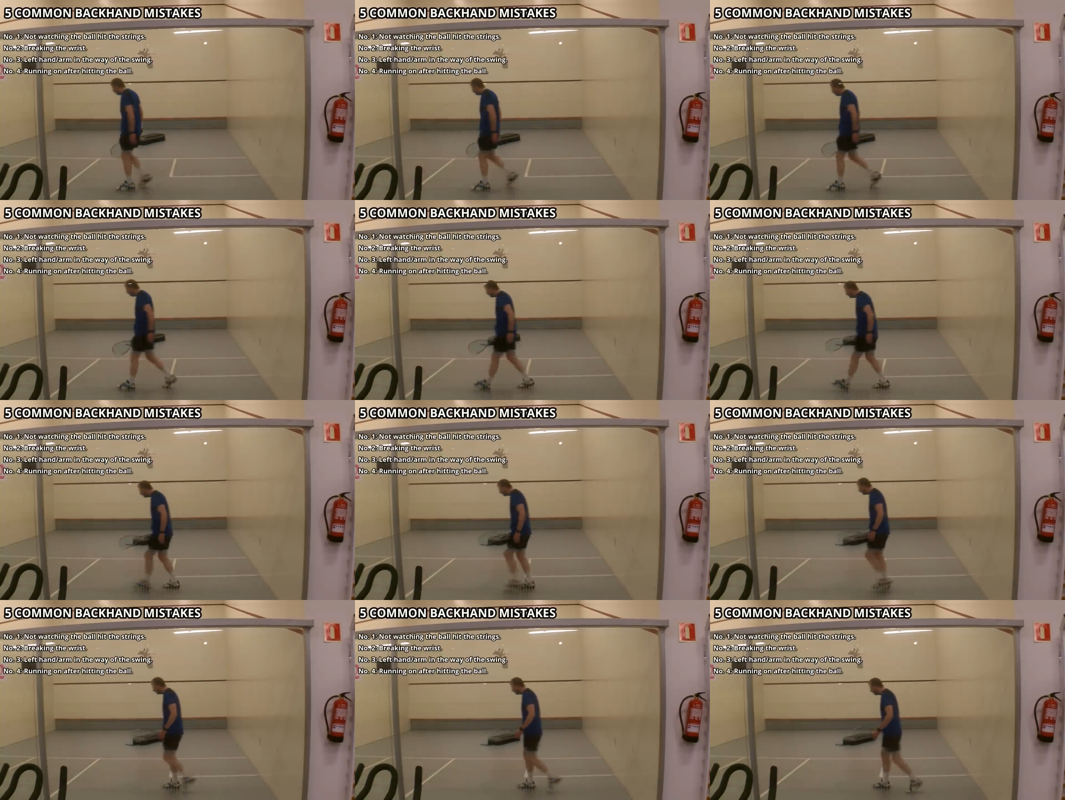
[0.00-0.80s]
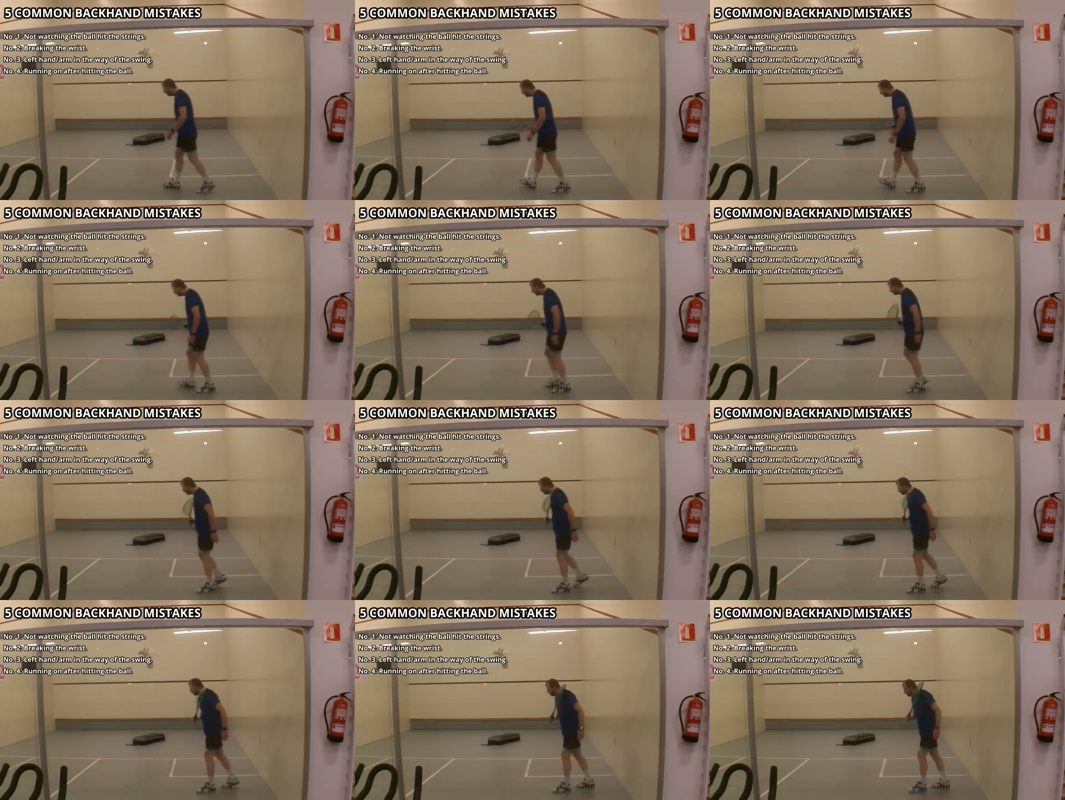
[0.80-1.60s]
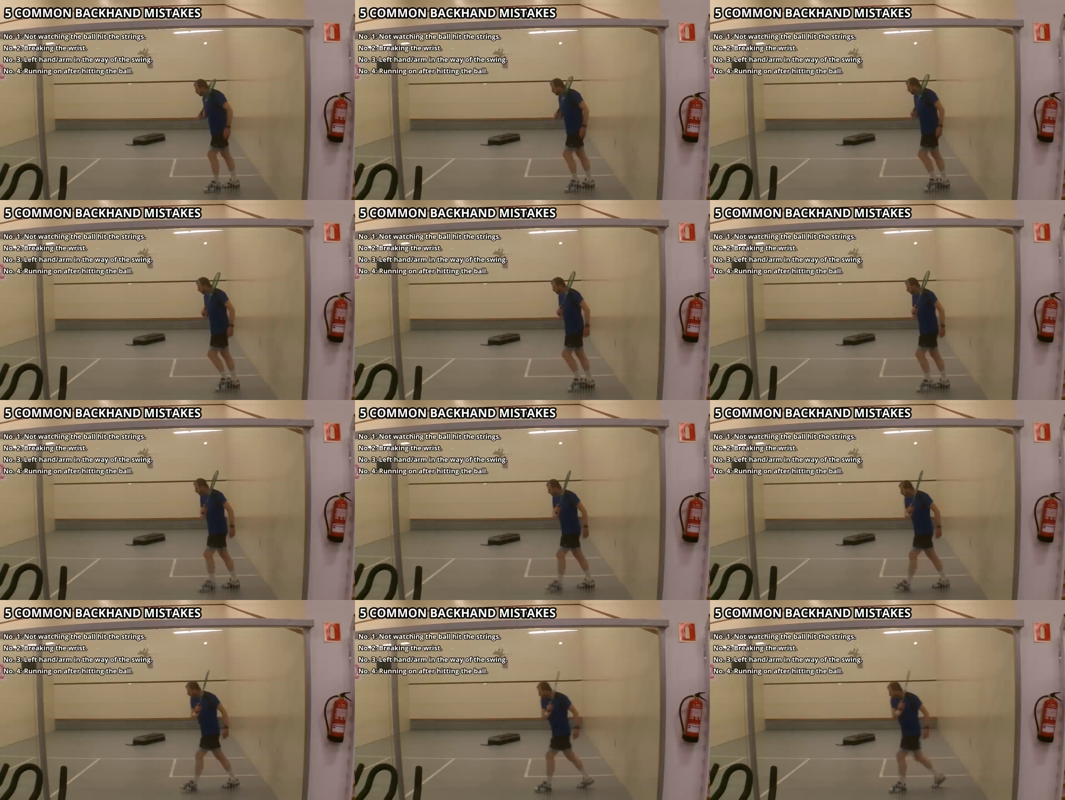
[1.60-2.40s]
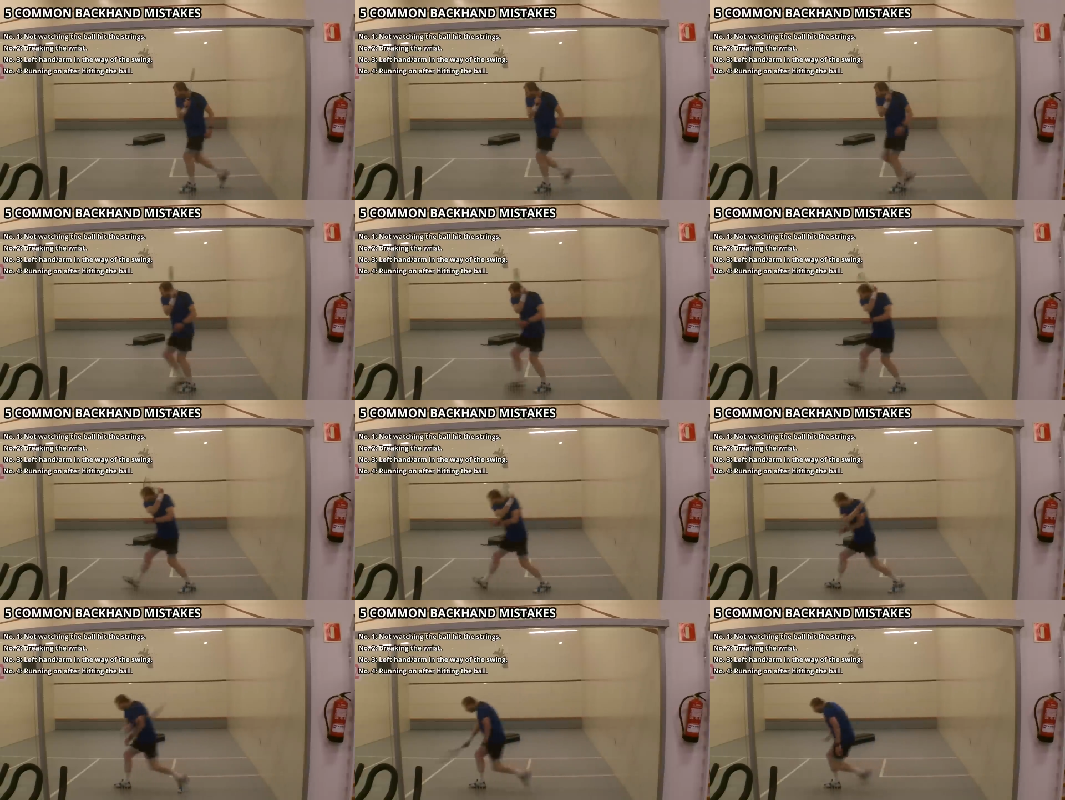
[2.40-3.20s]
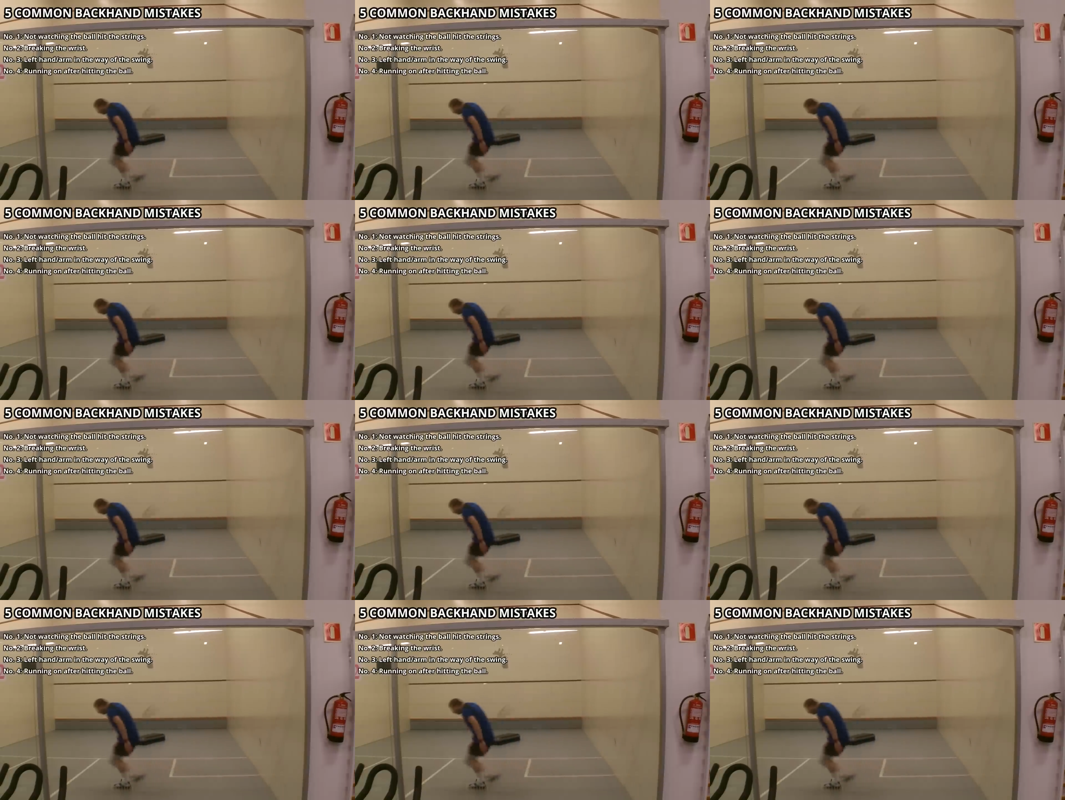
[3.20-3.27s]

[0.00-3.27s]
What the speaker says: [unreadable: no face in view]